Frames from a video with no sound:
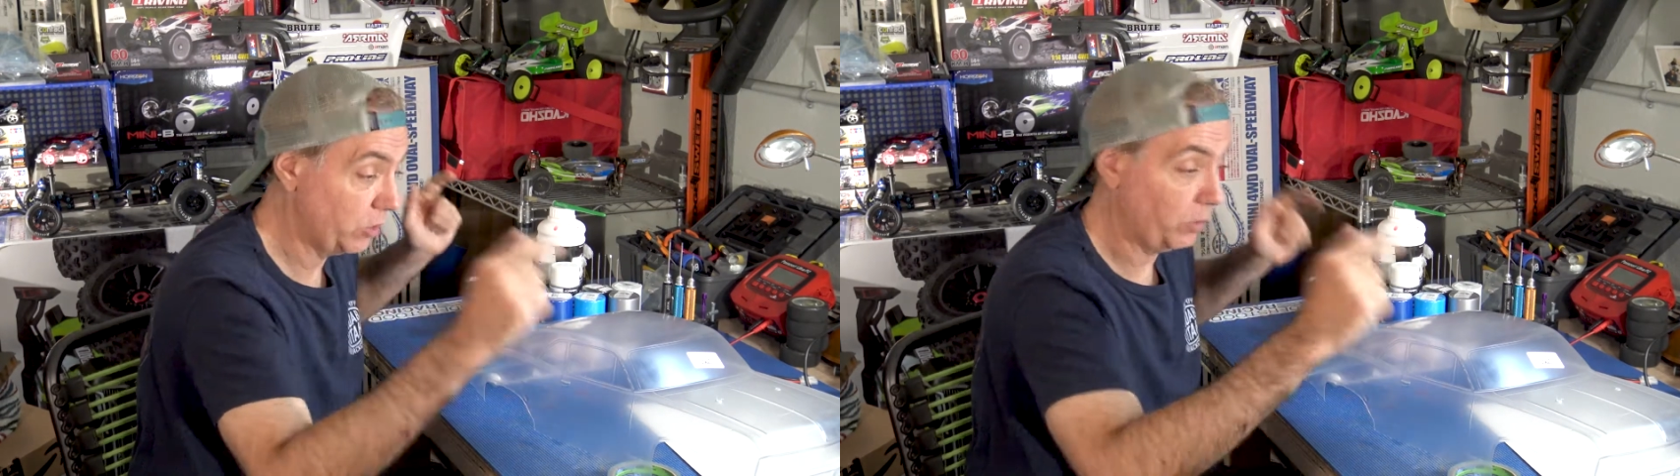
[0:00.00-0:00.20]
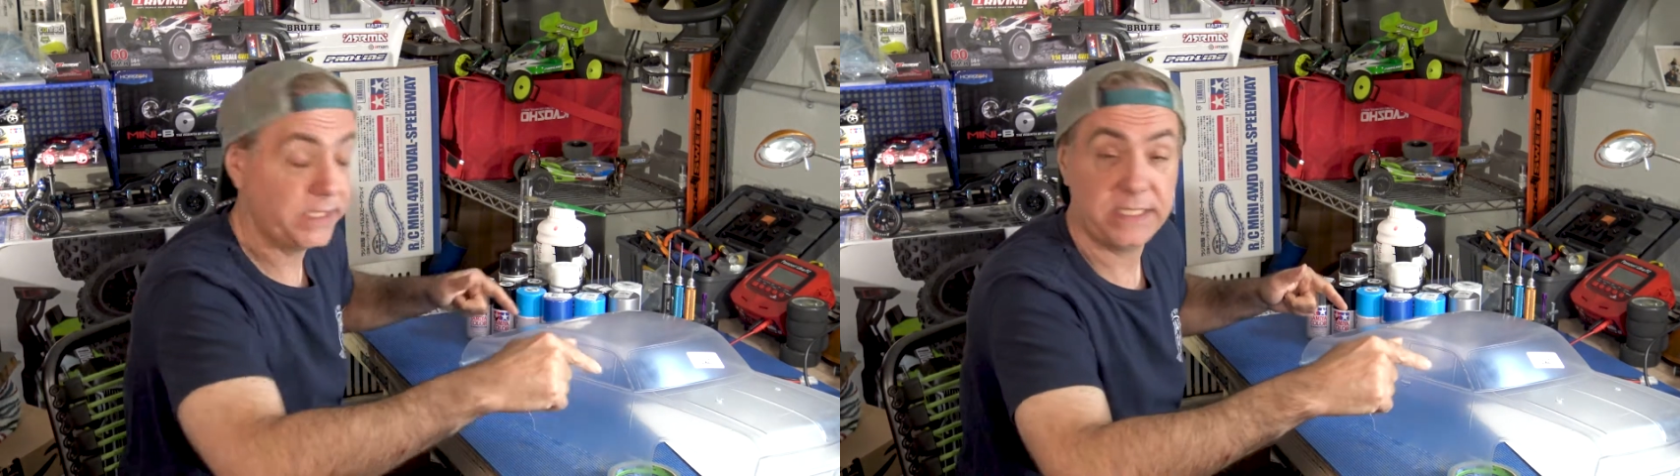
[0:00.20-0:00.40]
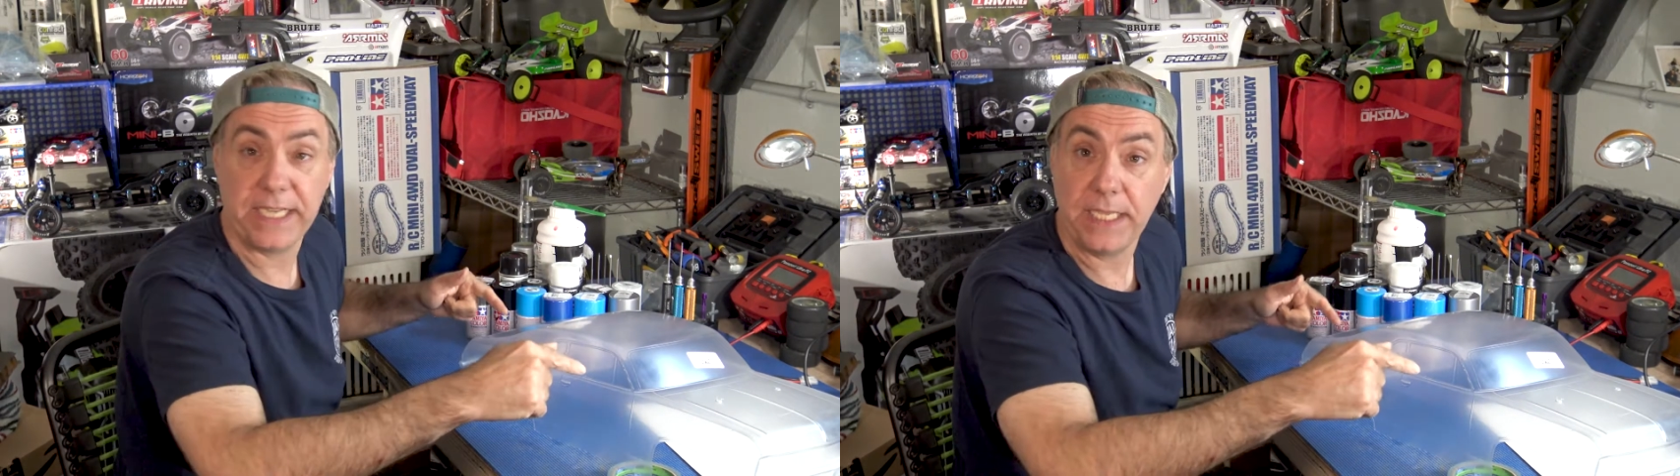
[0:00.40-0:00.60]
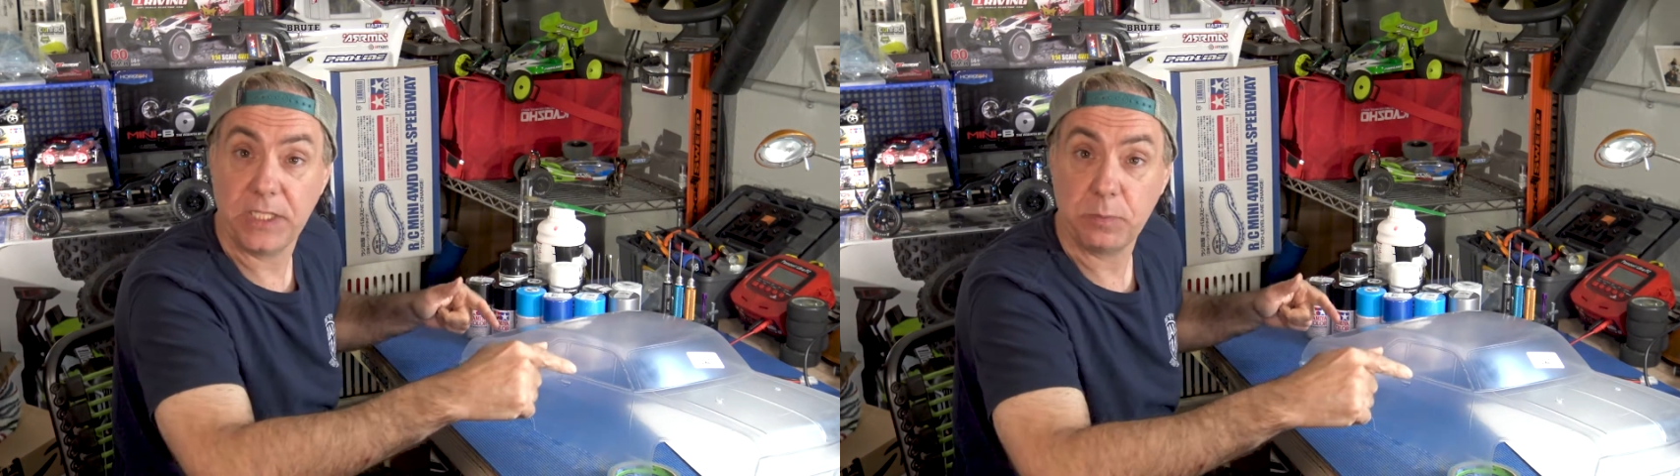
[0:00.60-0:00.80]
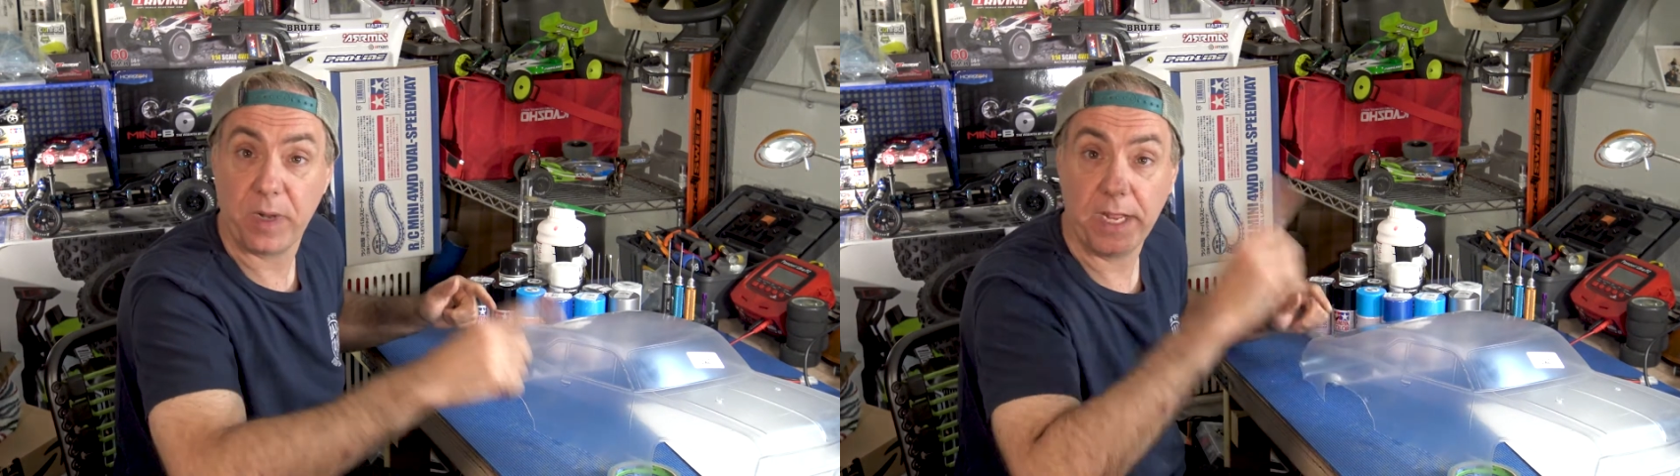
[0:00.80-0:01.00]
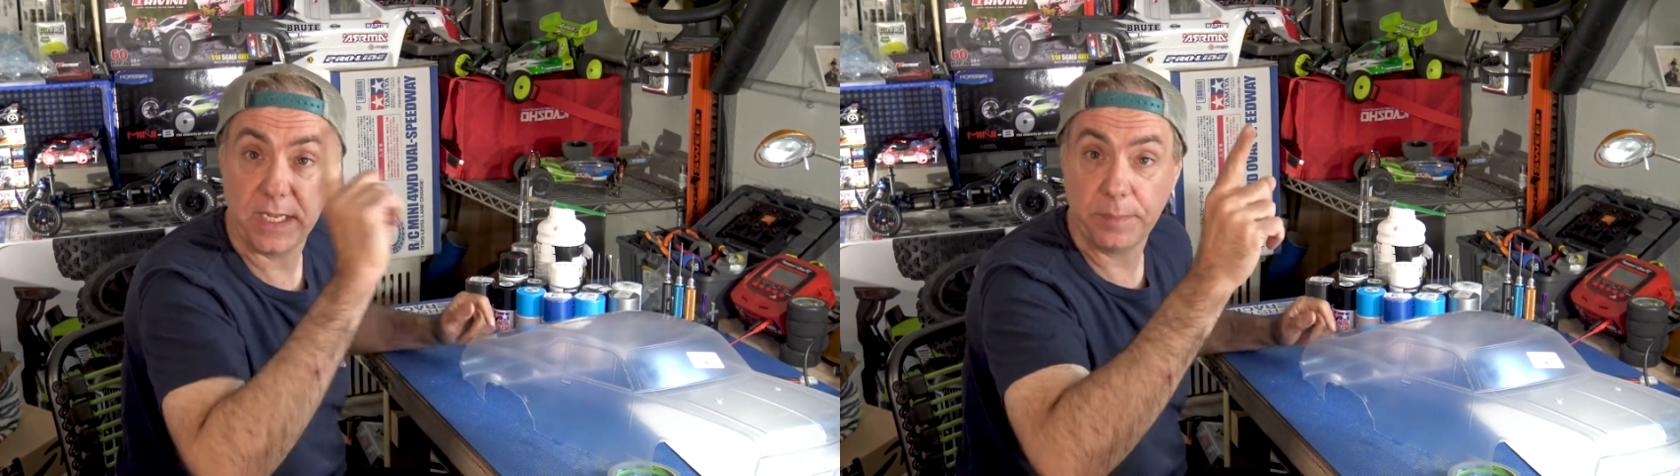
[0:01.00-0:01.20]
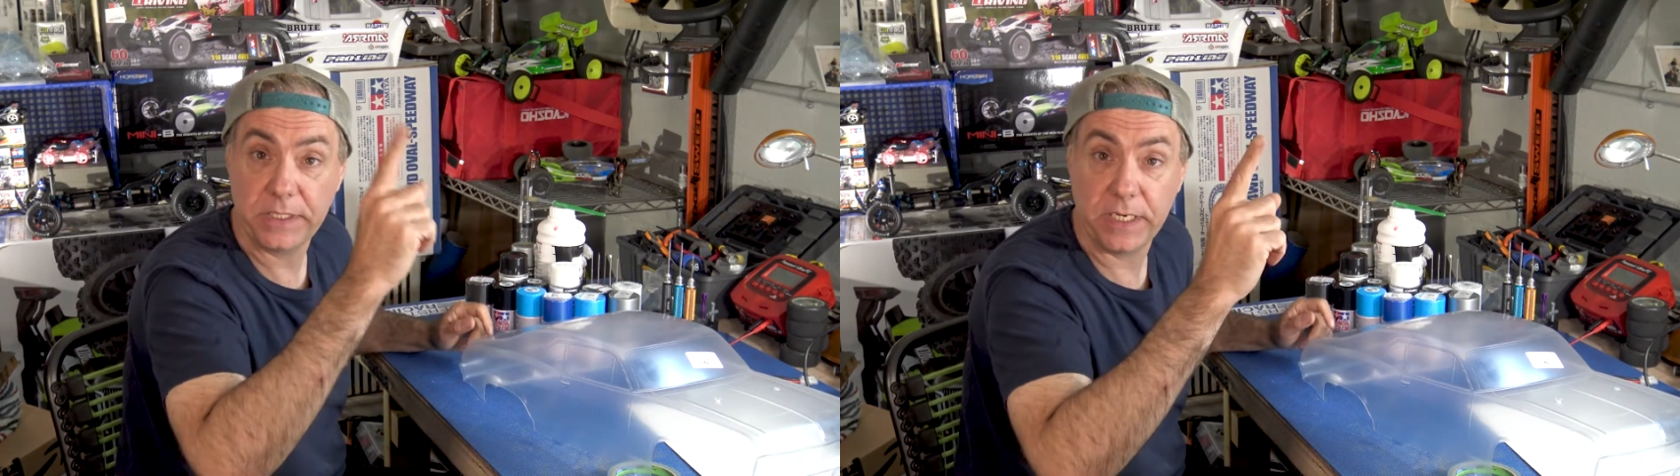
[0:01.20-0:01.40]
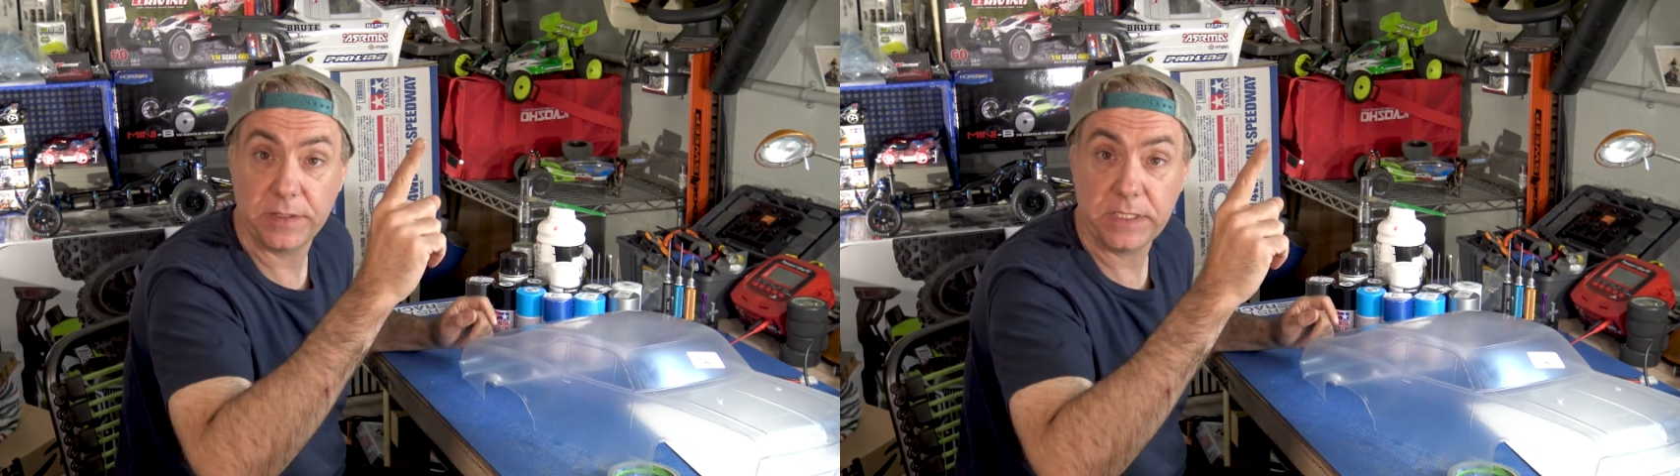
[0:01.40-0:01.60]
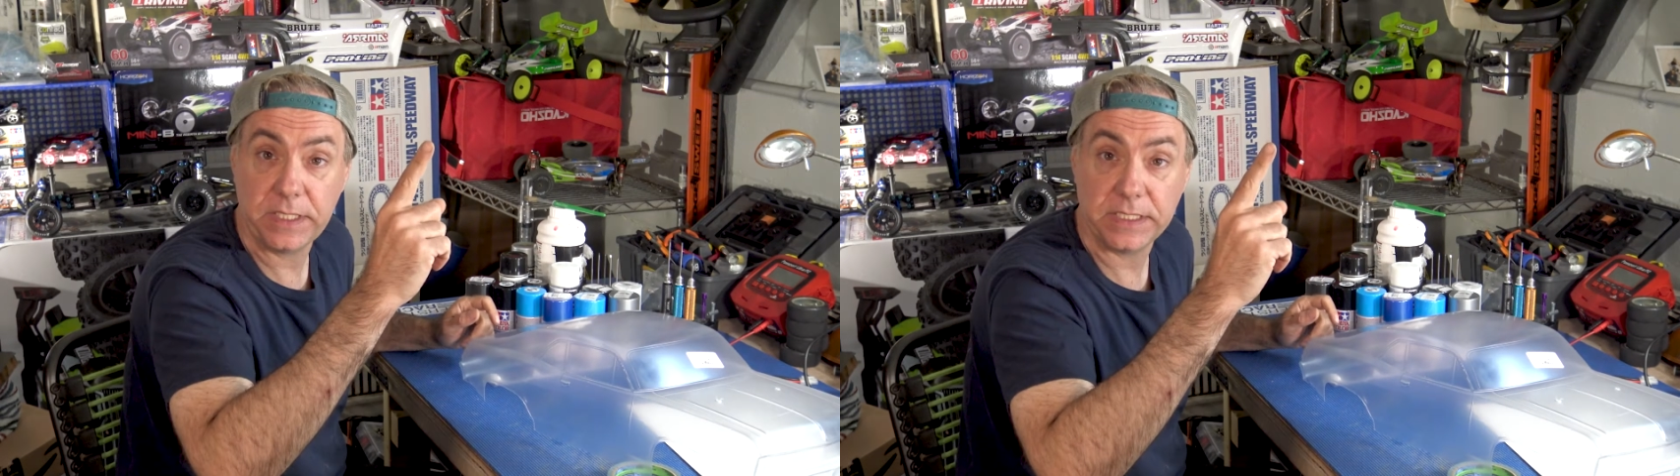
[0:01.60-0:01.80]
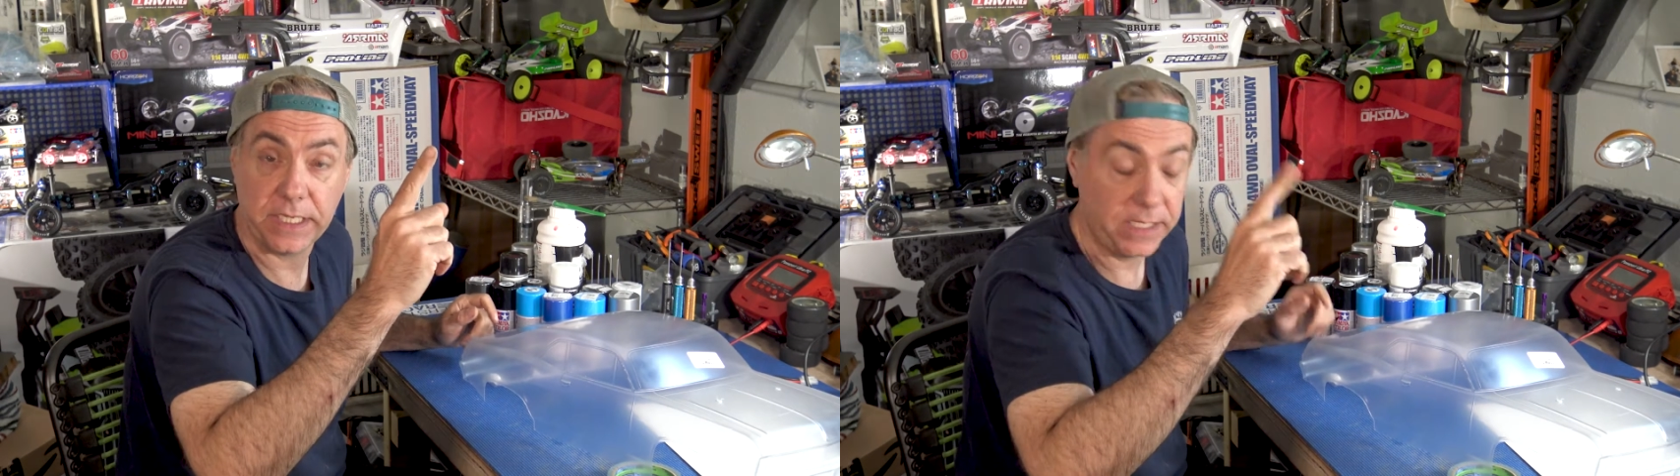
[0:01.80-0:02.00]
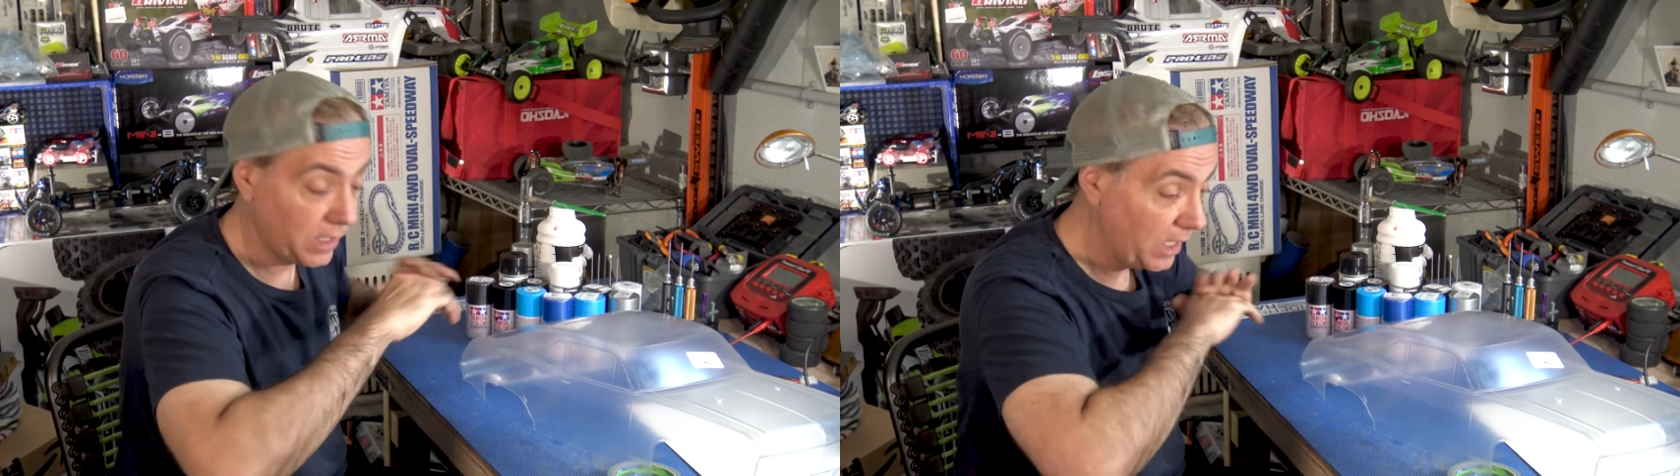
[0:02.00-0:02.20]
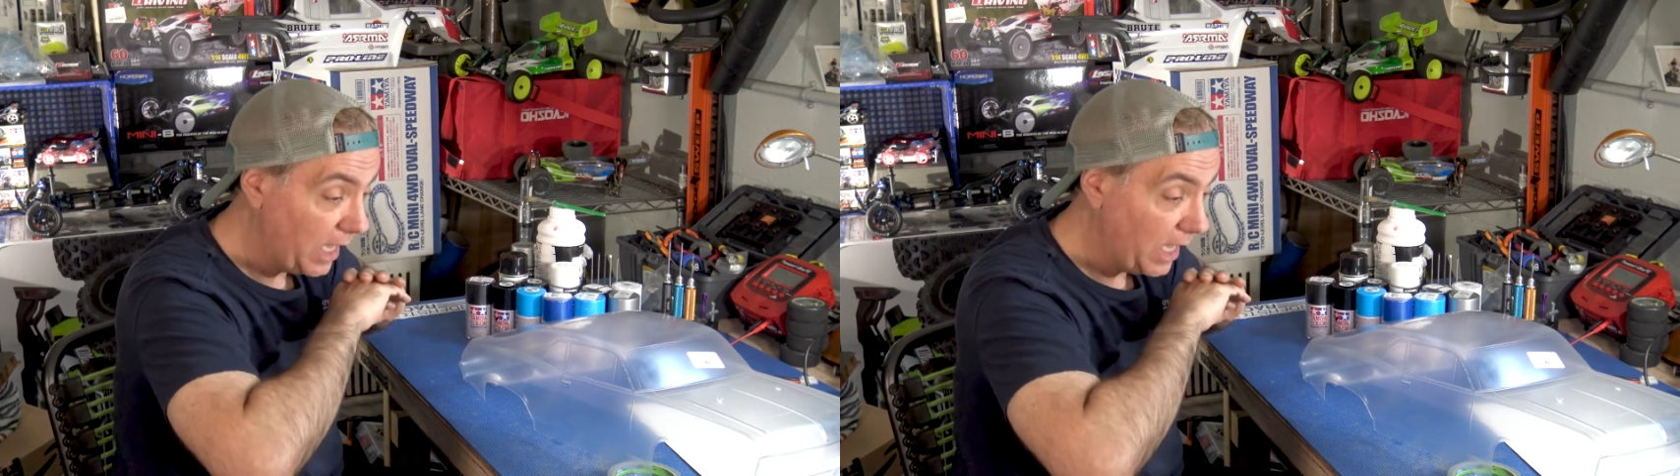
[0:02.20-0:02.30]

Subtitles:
So let's take this body upstairs to the sink